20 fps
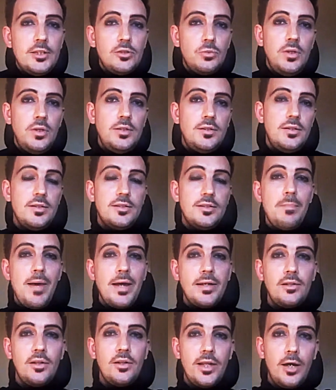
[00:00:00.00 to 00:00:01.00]
We need to
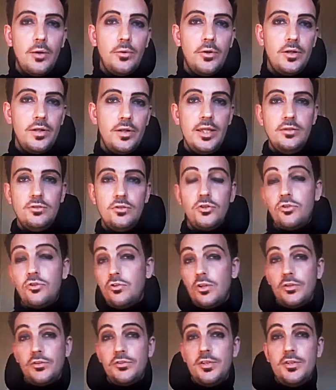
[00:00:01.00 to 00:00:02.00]
dismantle our
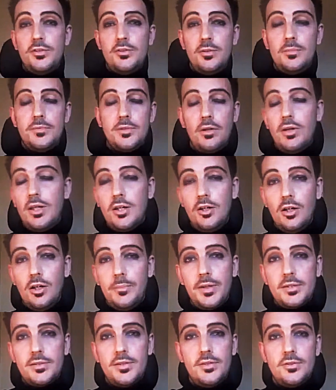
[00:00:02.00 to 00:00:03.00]
industrial systems, our
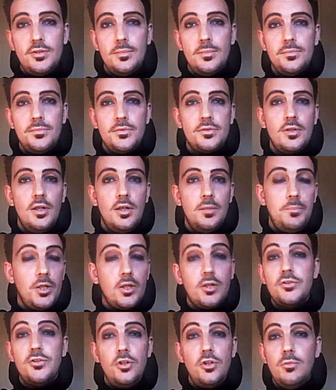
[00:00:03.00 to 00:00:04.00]
economic systems,
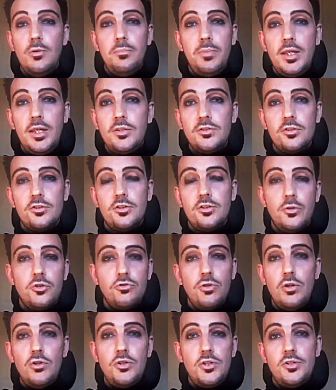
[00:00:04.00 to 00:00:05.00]
because human beings are so
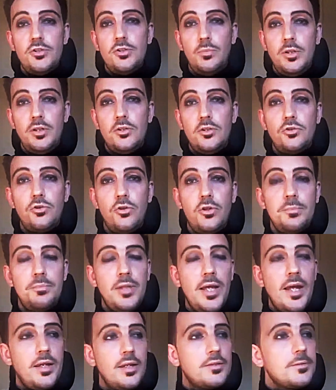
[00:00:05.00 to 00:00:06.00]
atrocious and we destroy the
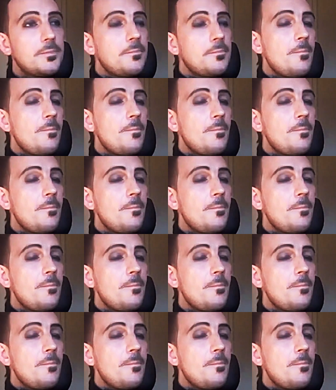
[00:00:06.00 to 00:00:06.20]
planet.